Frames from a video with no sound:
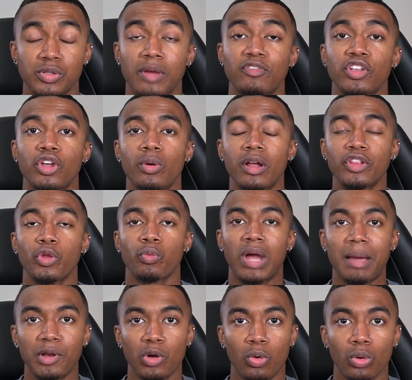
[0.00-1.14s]
You have to go down the
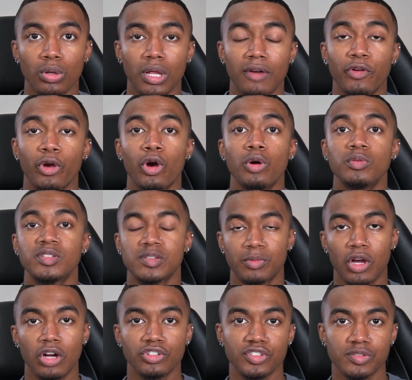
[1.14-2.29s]
rabbit hole of your own
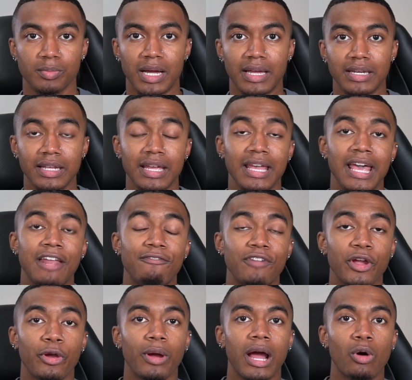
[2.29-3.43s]
subconscious mind and
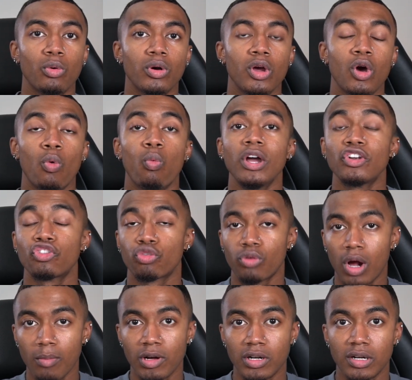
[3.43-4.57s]
figure out what
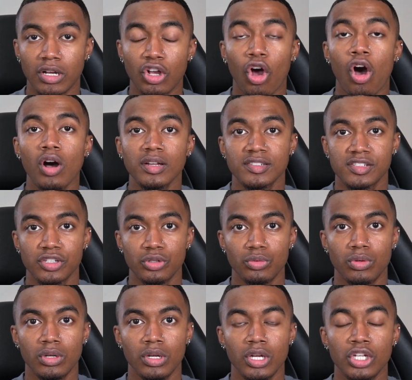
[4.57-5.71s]
trauma caused
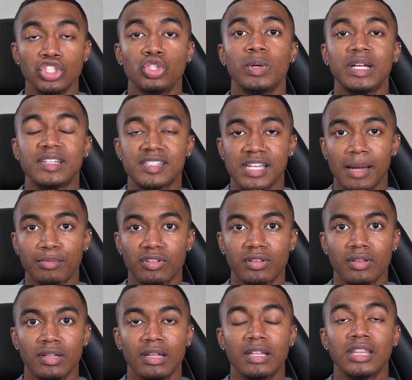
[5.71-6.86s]
you to accept
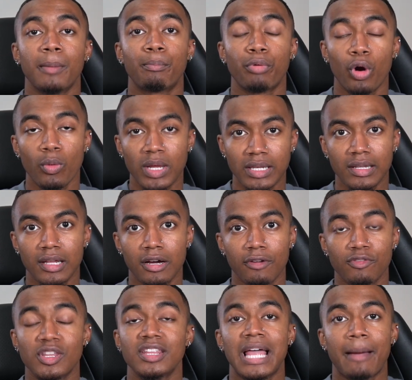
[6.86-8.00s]
the broken love
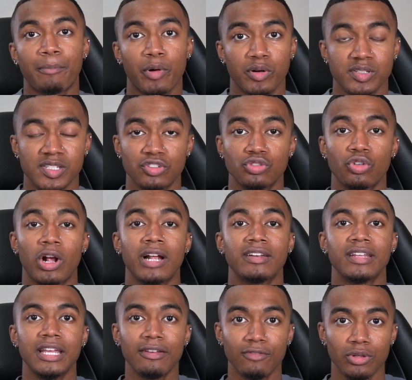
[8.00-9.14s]
that that person tried to
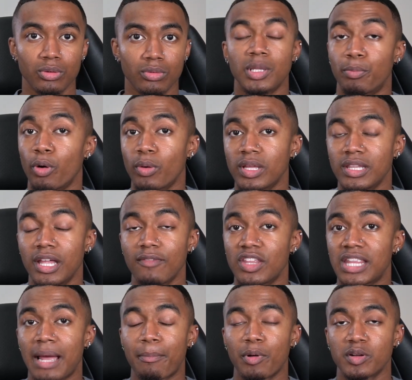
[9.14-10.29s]
give you, the broken love that
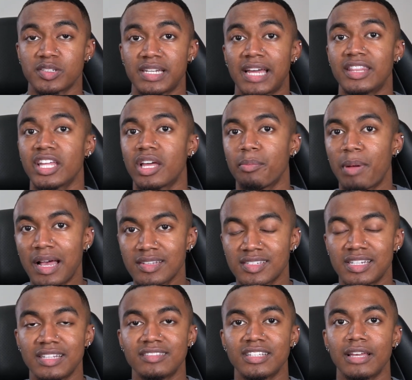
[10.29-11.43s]
that person had the
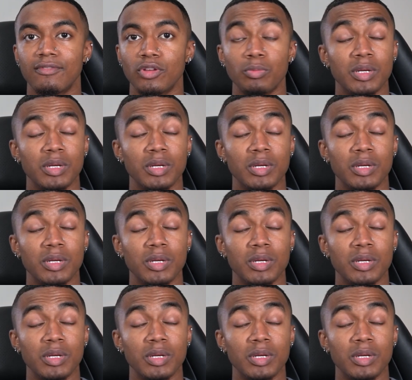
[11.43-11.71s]
capacity to give you.